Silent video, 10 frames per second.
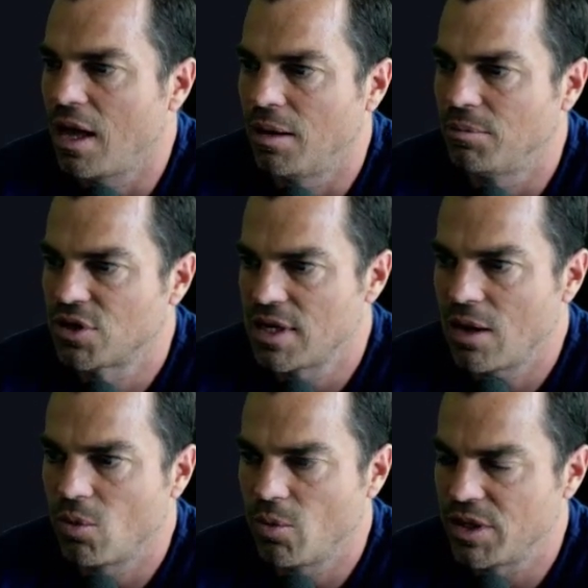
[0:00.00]
So now
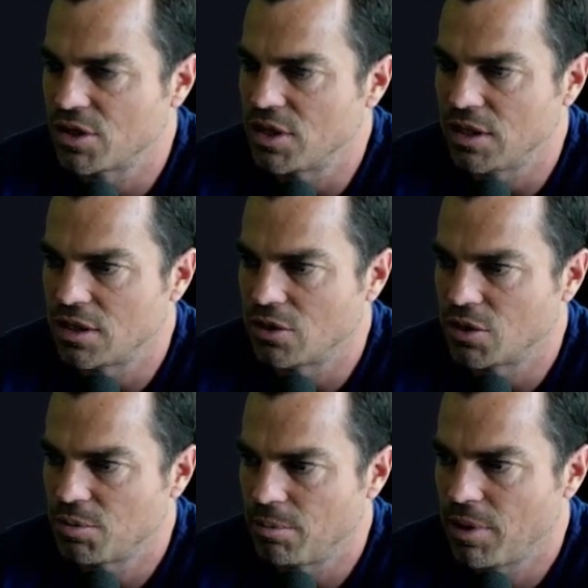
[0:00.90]
what we just need to do is
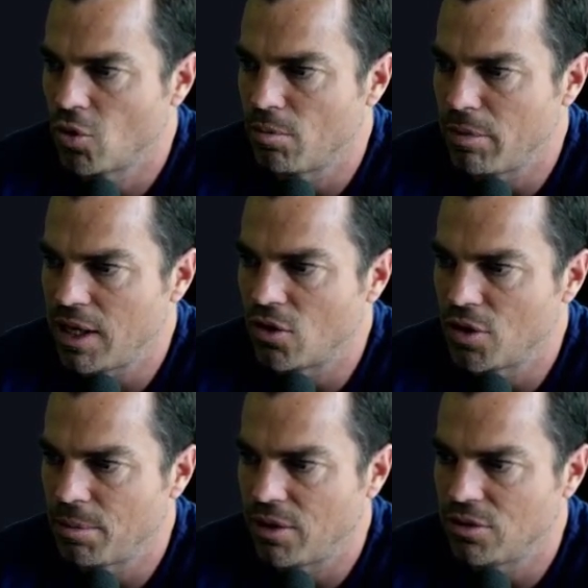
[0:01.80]
put a bit more meat on the
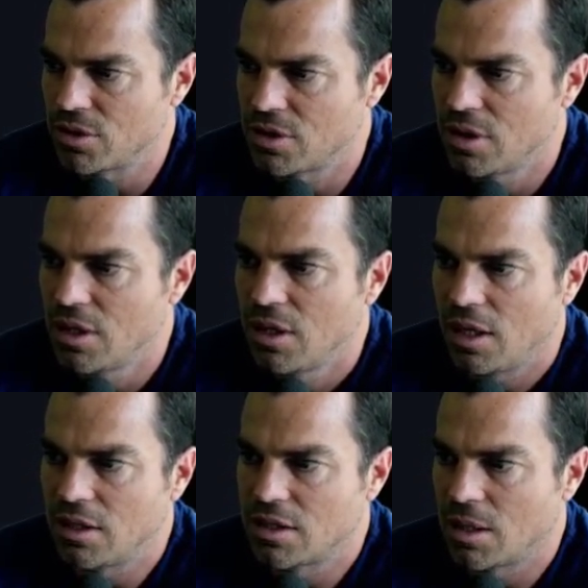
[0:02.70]
bones
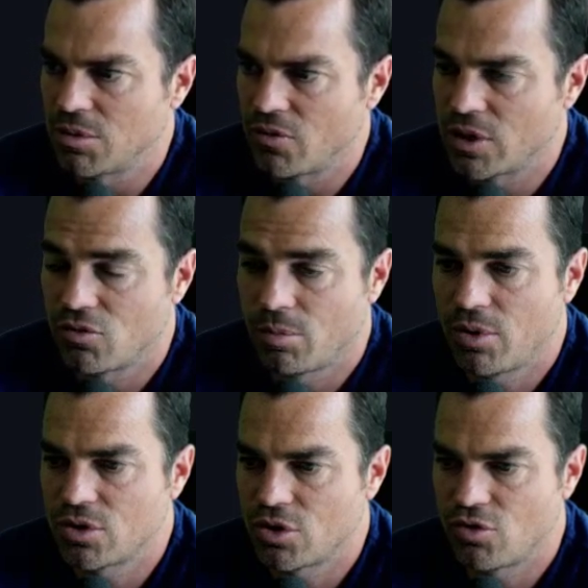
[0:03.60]
in terms of this
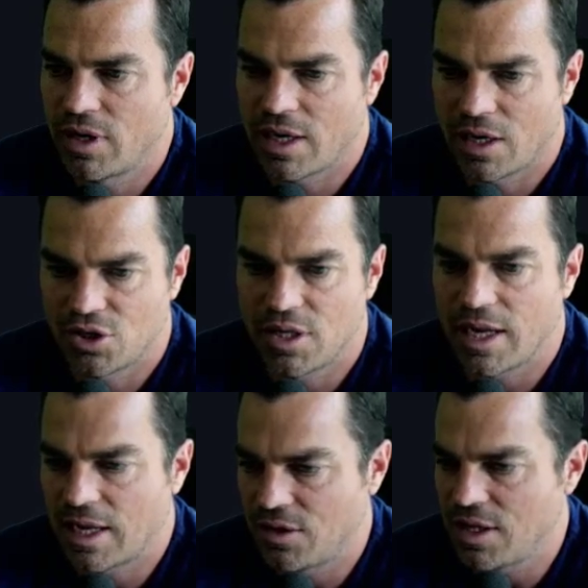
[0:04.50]
repository and actually
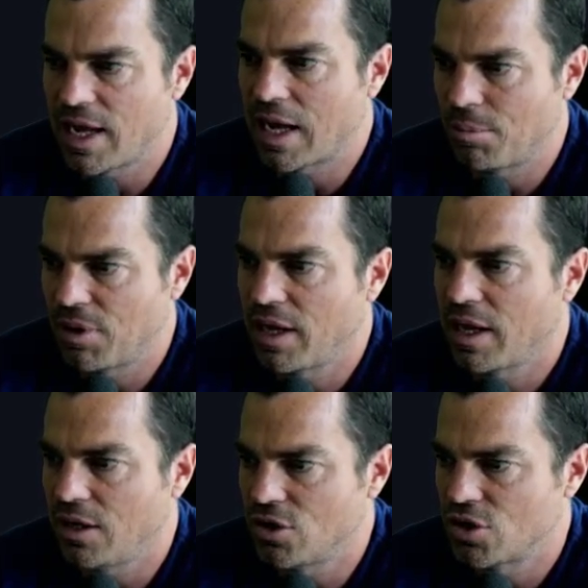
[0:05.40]
add the
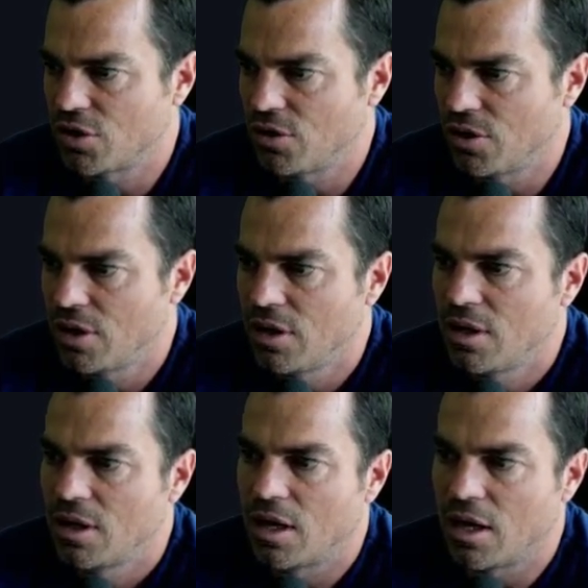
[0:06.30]
application
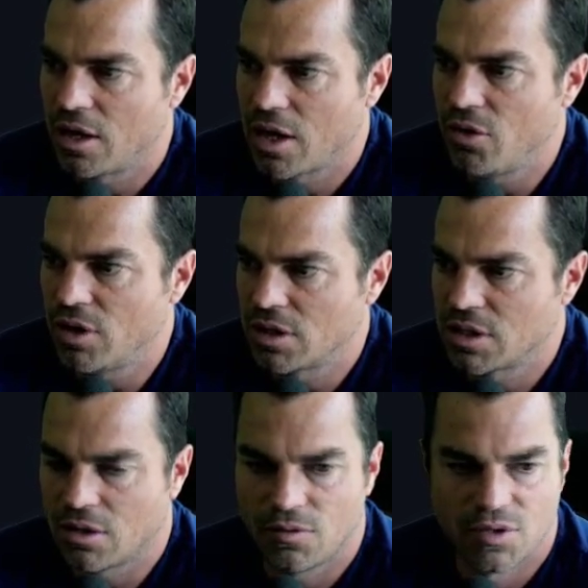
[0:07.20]
code itself.